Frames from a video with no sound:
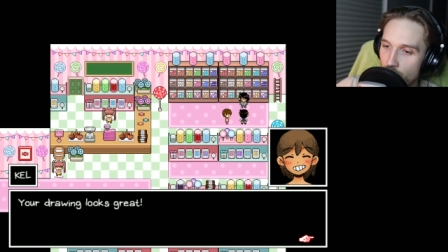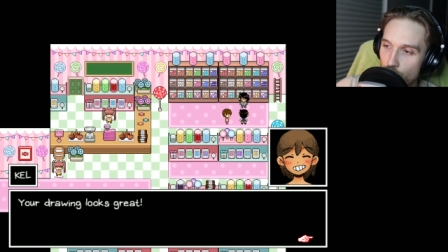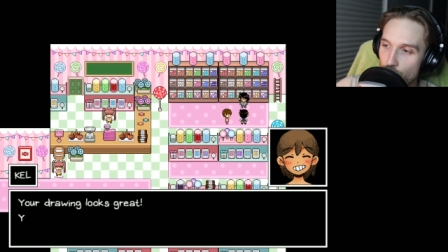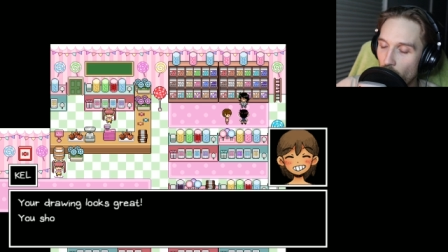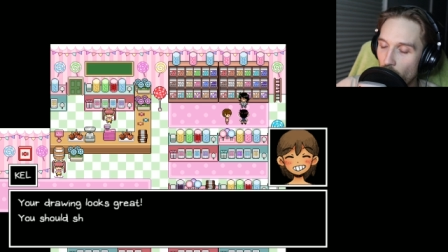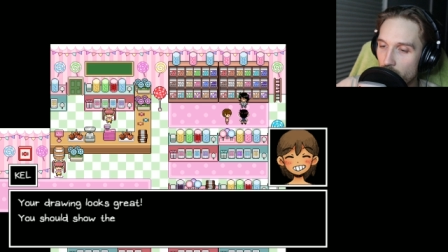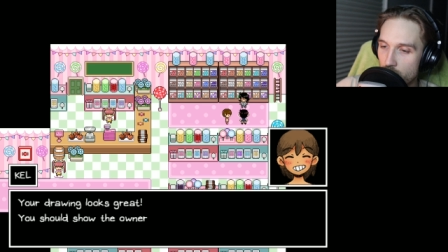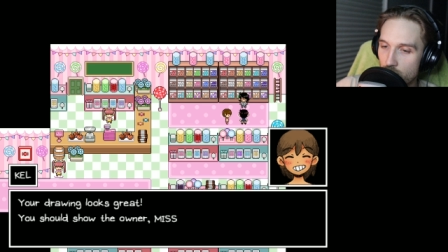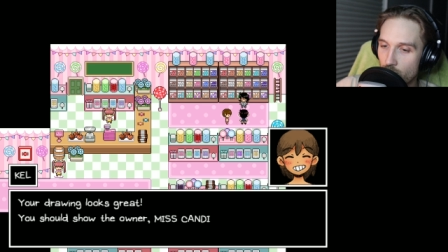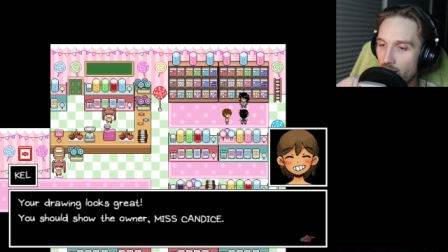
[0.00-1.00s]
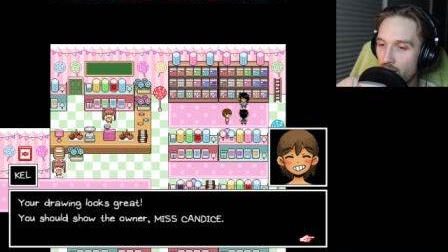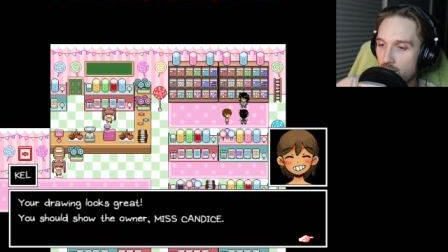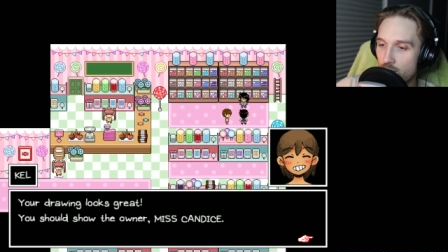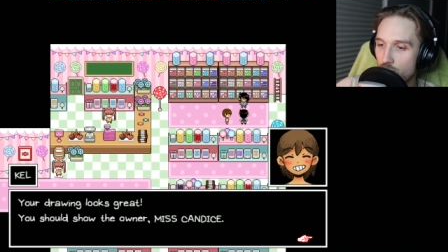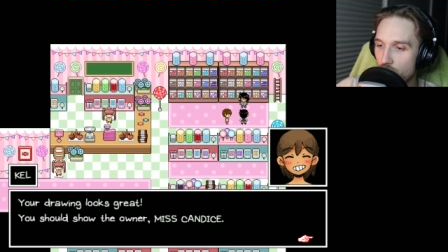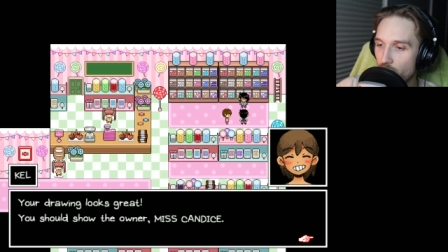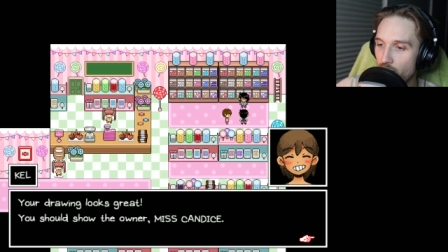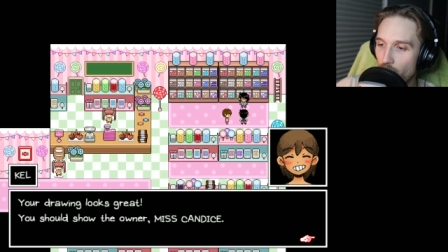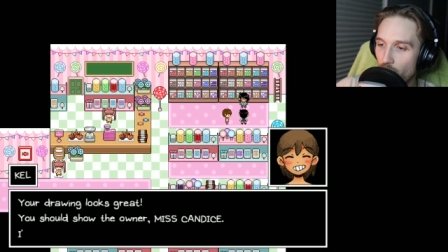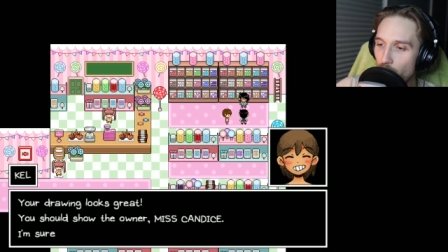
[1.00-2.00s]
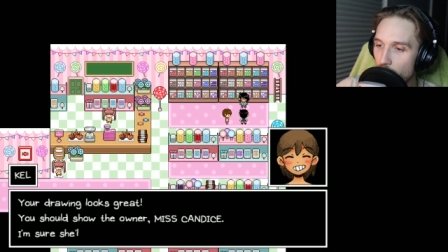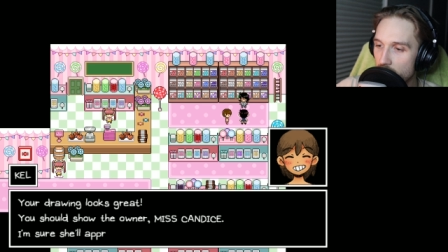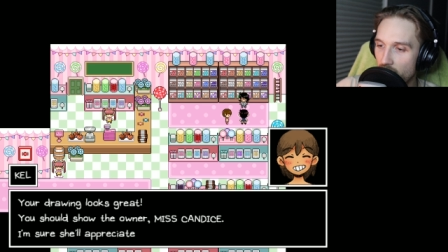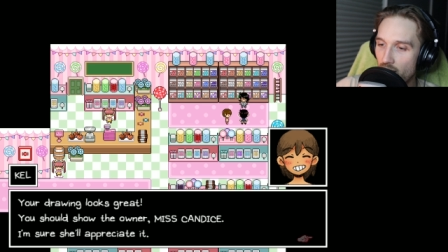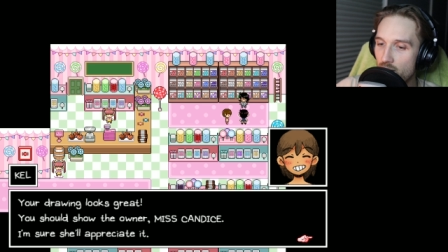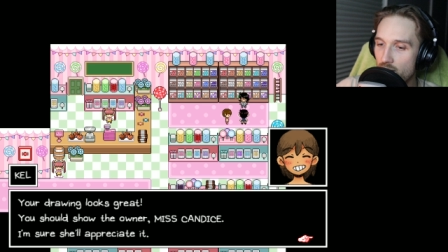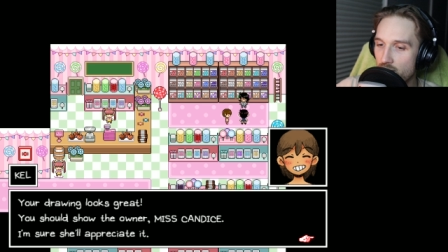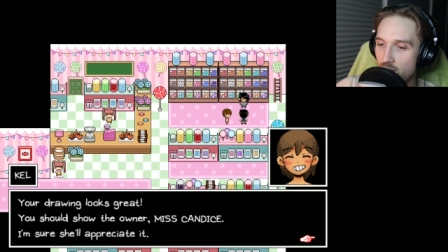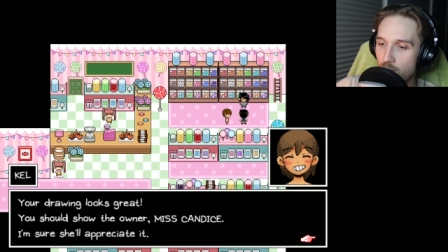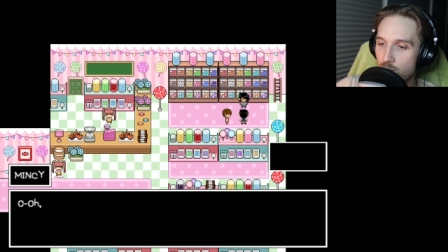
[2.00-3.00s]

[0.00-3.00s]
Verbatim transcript: Your drawing looks great. You should show the owner, Miss Candace. I'm